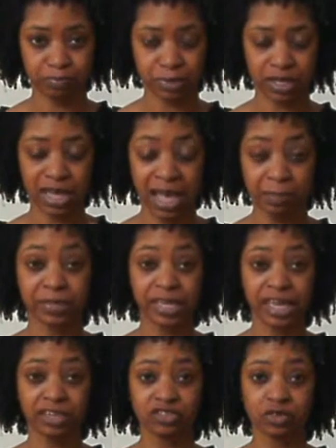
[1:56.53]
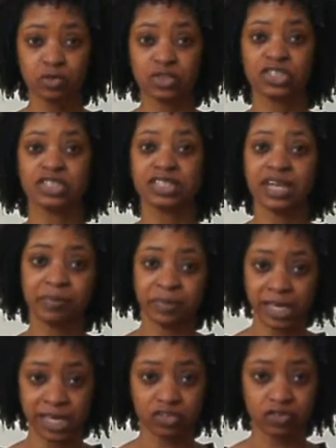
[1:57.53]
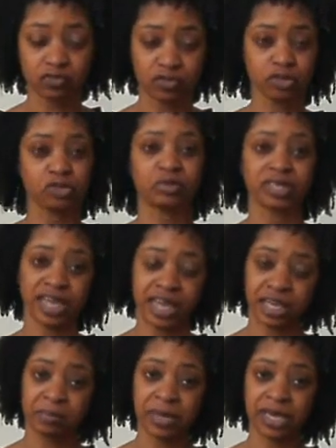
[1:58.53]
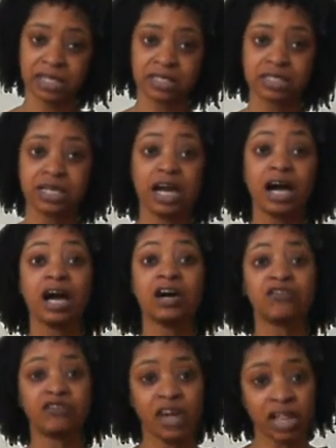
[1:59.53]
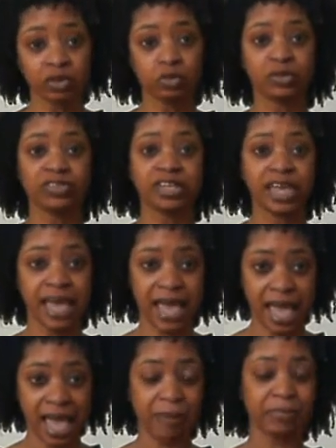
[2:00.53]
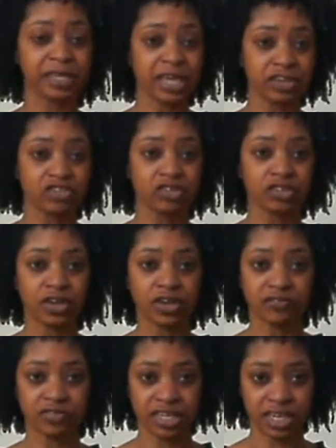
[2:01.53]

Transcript: application, which is an application first with the henna paste, followed with an application of the